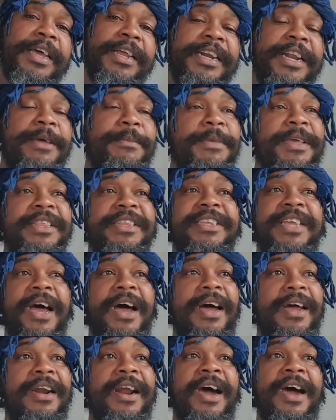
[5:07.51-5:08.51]
They've been
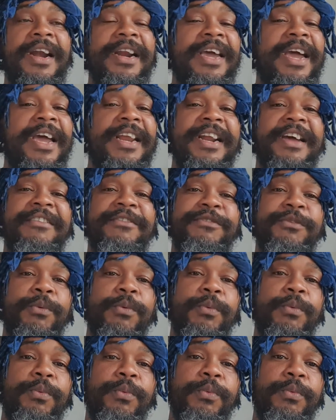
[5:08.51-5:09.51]
taught all kind of
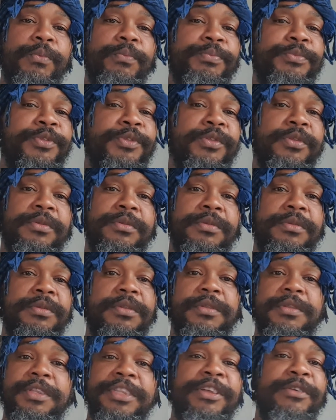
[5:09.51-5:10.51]

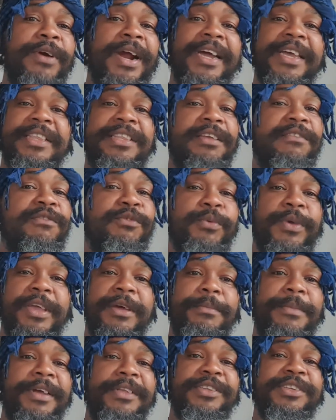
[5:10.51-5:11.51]
derogative way,
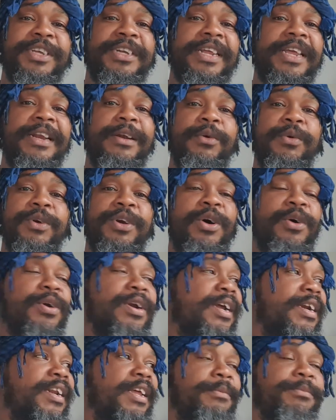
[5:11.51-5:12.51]
man. So they look down
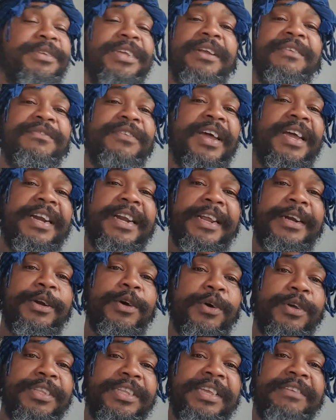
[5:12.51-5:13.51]
on themselves like they
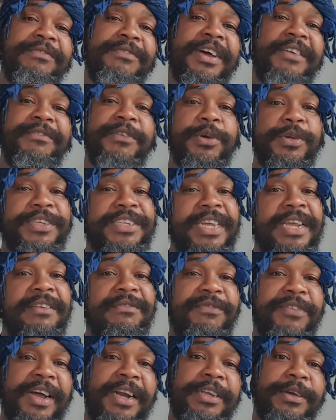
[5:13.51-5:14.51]
don't even have no
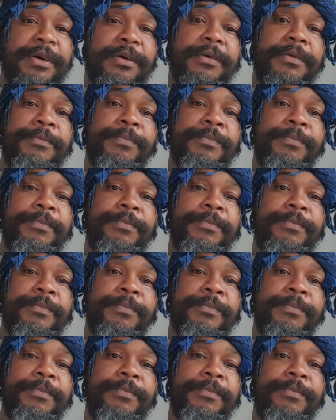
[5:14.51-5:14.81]
self value.